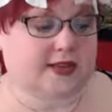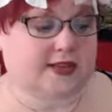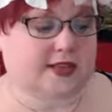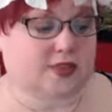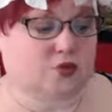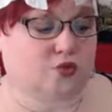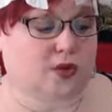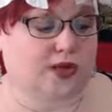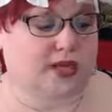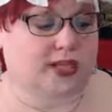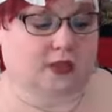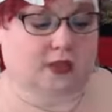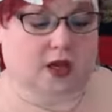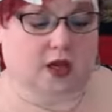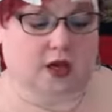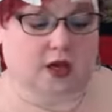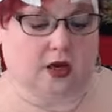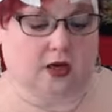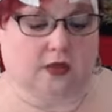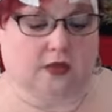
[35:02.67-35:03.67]
Just running
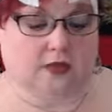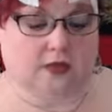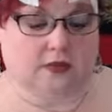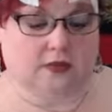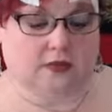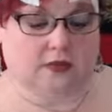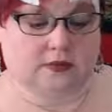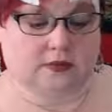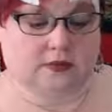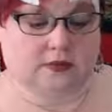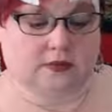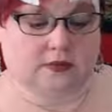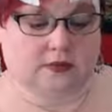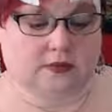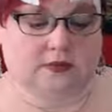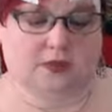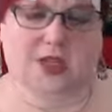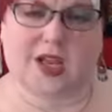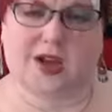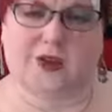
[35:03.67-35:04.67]
long.
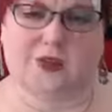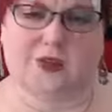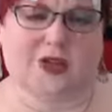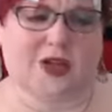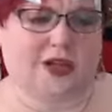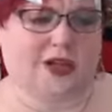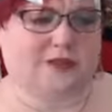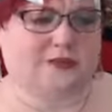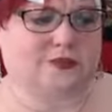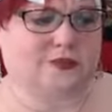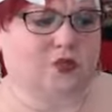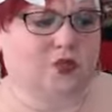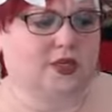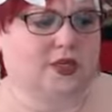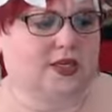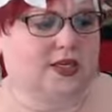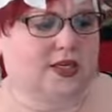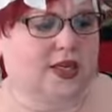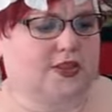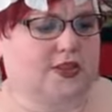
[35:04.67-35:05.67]
No, we're good. We're
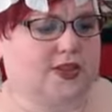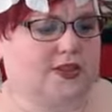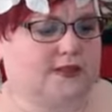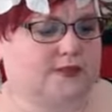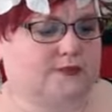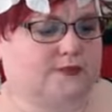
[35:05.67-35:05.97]
good, I think.